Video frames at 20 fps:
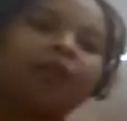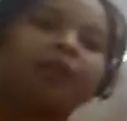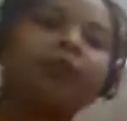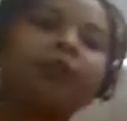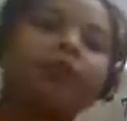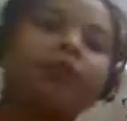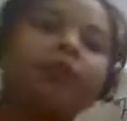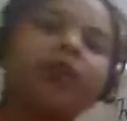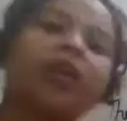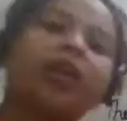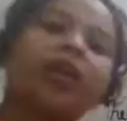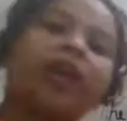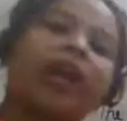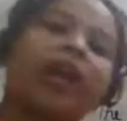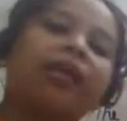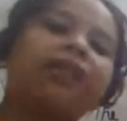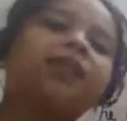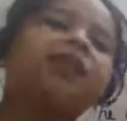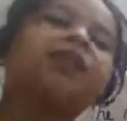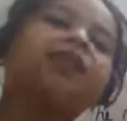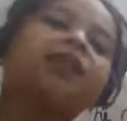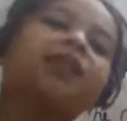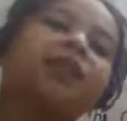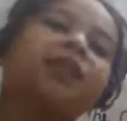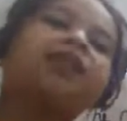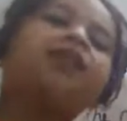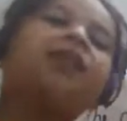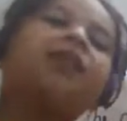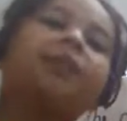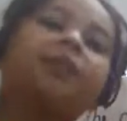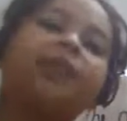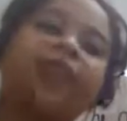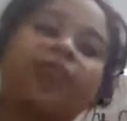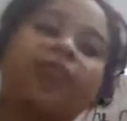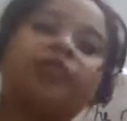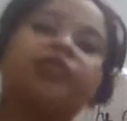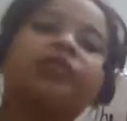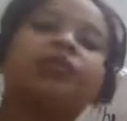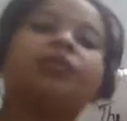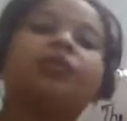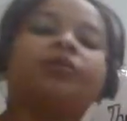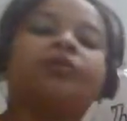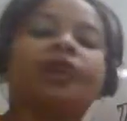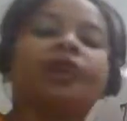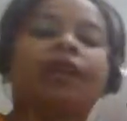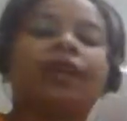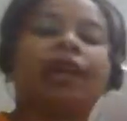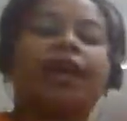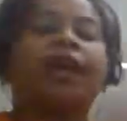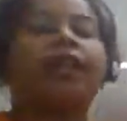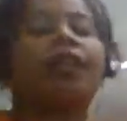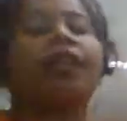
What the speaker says: book and turn the pages over and